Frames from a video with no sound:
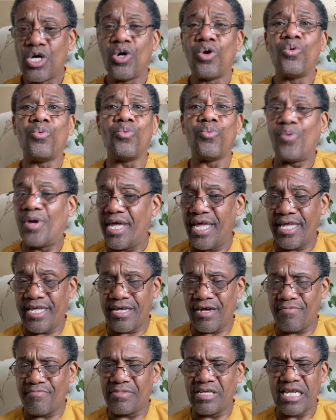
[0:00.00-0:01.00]

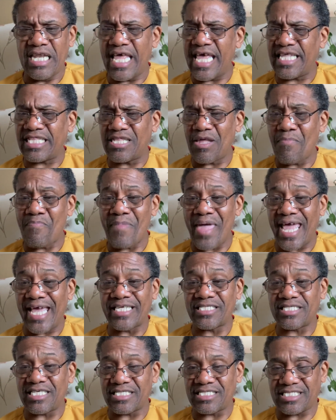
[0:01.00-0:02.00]
William led the
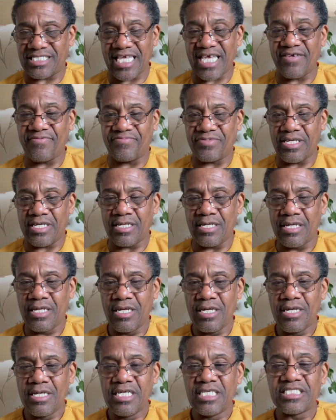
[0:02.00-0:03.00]
man to safety,
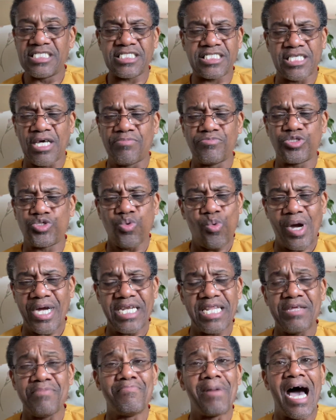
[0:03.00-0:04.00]
some
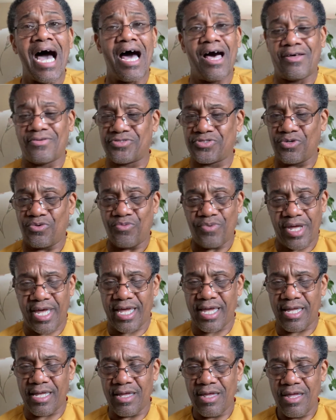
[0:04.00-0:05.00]
20 miles
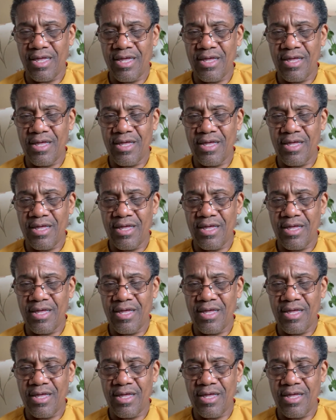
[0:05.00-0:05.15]
away.